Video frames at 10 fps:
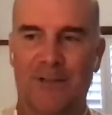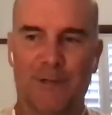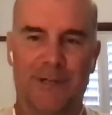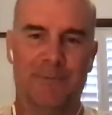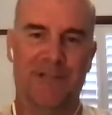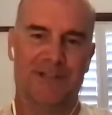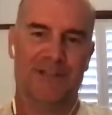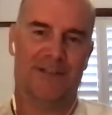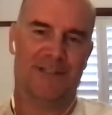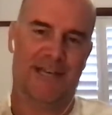yeah. I tweeted a
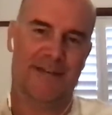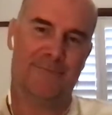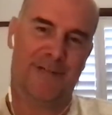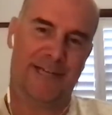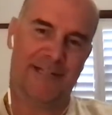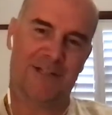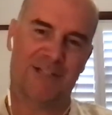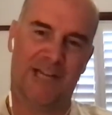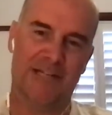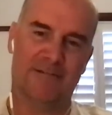picture the other day of my
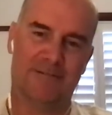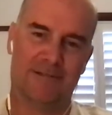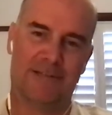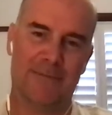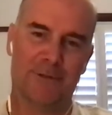garden shed